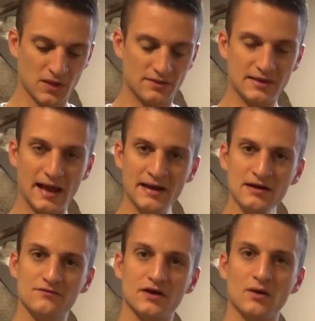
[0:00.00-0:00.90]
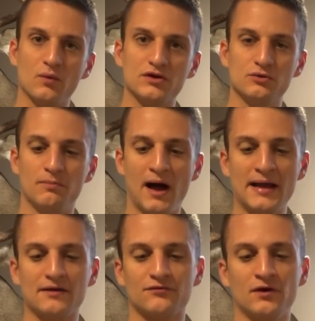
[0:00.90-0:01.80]
The end of it, when you buy
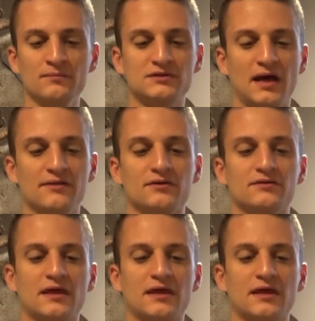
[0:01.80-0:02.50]
it from Tether,